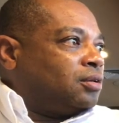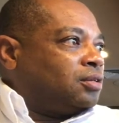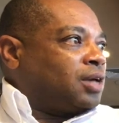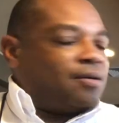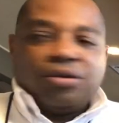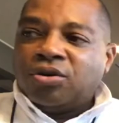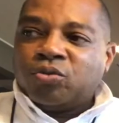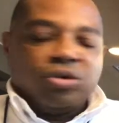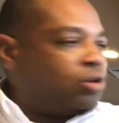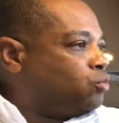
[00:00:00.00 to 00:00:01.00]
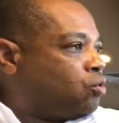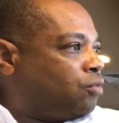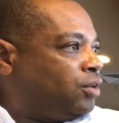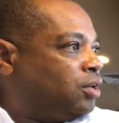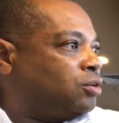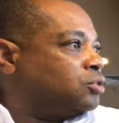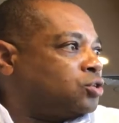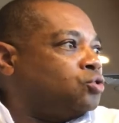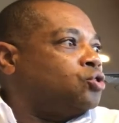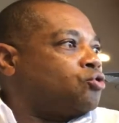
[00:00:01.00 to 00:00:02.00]
It's got you know where you can record video.
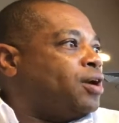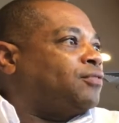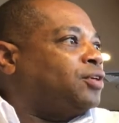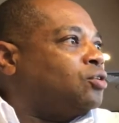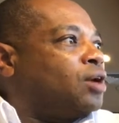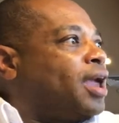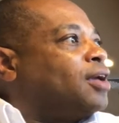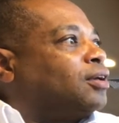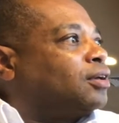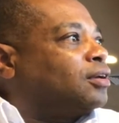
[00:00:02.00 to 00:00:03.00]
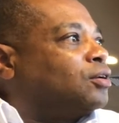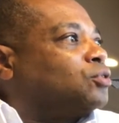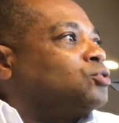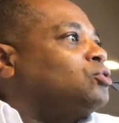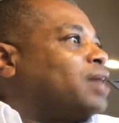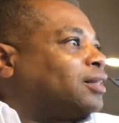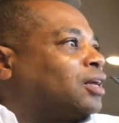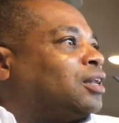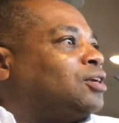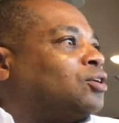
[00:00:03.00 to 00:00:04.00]
So you create a video. Hey, you like to
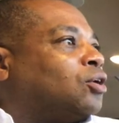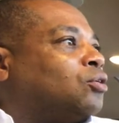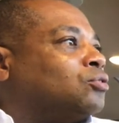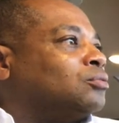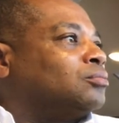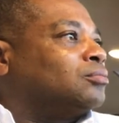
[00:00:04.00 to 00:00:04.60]
clean your home.